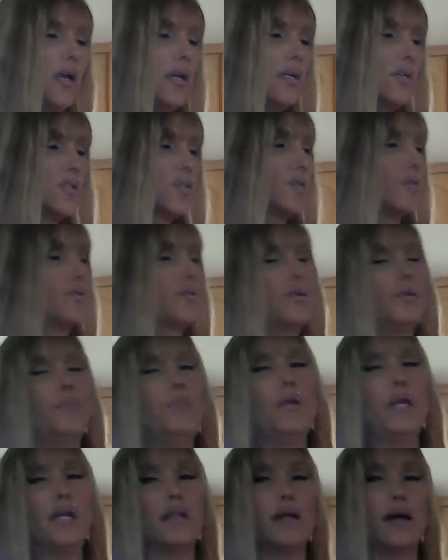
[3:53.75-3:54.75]
So to
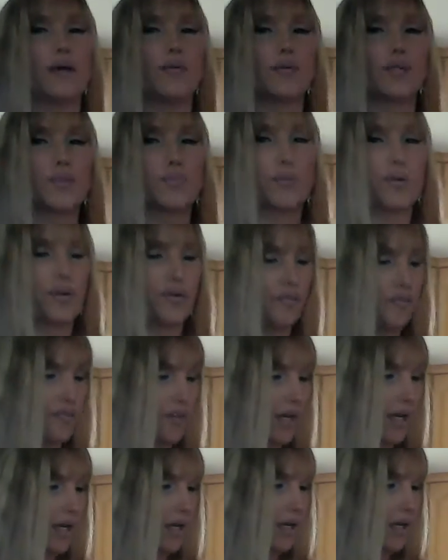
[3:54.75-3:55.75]
me, that was
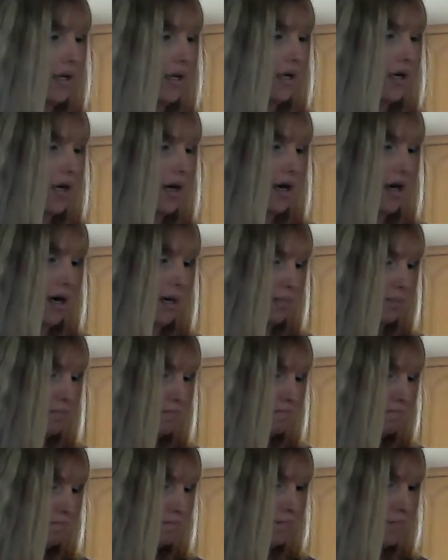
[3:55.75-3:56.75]
perfect.
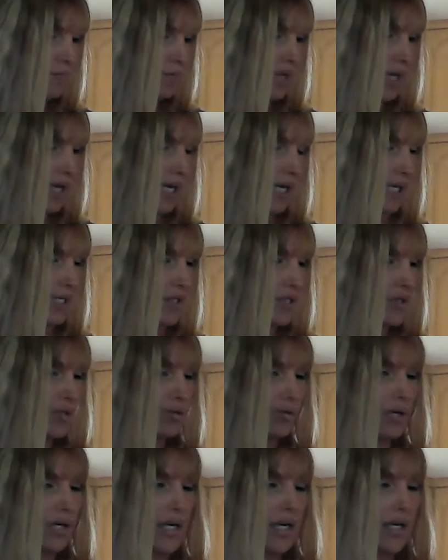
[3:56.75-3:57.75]
And I
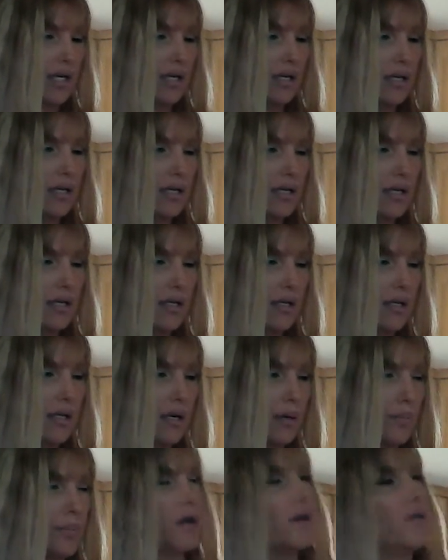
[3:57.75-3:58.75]
stored it in
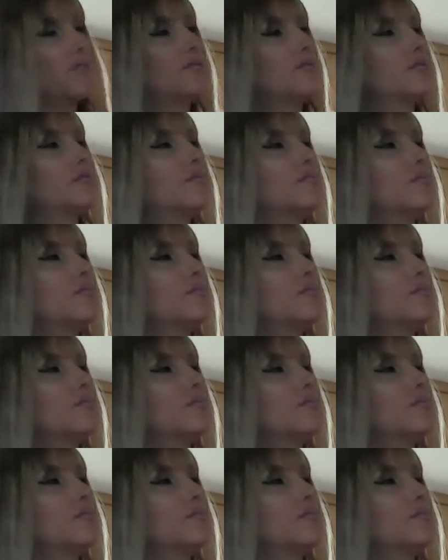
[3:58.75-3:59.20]
about